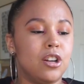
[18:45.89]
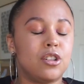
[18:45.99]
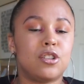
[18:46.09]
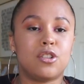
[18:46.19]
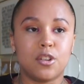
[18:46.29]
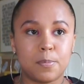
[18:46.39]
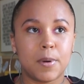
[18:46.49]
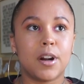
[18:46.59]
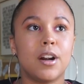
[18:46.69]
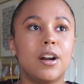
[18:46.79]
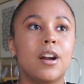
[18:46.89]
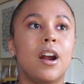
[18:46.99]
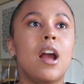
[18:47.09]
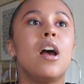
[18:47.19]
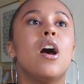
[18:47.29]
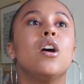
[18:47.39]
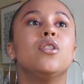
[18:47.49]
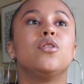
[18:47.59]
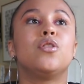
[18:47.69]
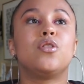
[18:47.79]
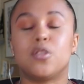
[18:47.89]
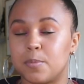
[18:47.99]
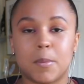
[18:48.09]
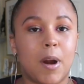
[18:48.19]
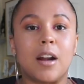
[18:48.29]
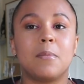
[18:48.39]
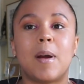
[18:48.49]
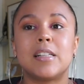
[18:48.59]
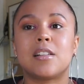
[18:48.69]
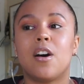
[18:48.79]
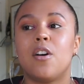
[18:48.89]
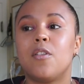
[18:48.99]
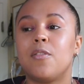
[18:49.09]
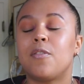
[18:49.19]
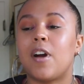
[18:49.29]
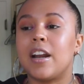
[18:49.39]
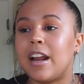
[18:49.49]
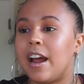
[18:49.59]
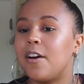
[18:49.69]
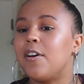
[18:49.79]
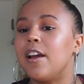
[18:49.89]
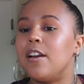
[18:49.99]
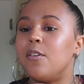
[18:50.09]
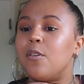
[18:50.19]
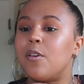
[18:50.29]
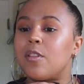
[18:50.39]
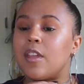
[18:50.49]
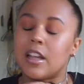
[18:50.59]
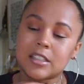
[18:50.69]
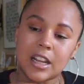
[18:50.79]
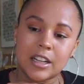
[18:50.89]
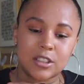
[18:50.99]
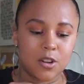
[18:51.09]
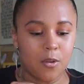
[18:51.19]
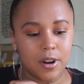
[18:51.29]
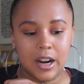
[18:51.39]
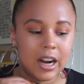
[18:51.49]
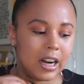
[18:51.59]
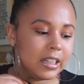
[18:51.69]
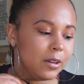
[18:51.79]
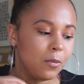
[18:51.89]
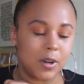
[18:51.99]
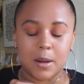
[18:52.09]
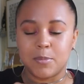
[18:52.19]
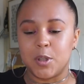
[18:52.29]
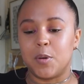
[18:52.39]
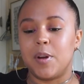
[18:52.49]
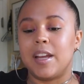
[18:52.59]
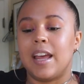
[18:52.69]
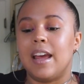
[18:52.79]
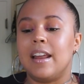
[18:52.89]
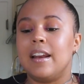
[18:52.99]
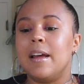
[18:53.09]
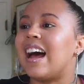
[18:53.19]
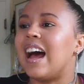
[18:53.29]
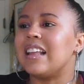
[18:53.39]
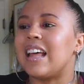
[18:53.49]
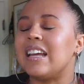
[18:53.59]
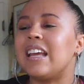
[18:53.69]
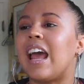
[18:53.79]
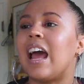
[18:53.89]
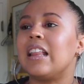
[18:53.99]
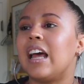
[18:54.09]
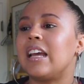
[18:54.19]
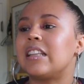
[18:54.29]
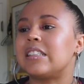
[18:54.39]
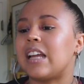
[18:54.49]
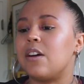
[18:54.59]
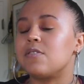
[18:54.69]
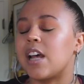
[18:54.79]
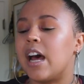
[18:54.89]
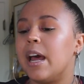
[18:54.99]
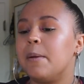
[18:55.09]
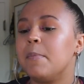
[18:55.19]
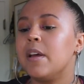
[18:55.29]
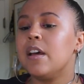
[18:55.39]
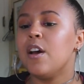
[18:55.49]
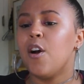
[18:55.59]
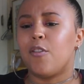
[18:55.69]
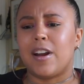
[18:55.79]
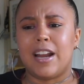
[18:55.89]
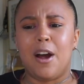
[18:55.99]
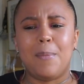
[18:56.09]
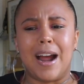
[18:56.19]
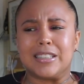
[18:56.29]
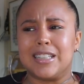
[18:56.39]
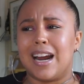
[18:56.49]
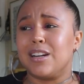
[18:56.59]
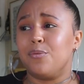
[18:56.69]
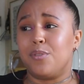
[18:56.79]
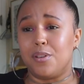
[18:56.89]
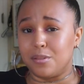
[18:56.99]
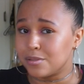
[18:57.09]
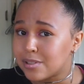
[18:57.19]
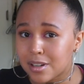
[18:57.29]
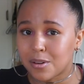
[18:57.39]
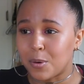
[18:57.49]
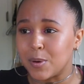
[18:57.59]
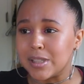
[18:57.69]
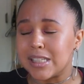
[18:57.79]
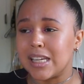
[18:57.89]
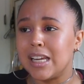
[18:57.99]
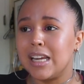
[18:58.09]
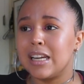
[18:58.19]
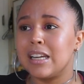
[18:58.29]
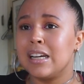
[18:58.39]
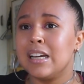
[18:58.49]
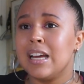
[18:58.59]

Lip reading: super proud of myself right now and things that's going on and what I'm doing, and I like it. I like this downtime. Right now I'm actually kind of used to quarantine.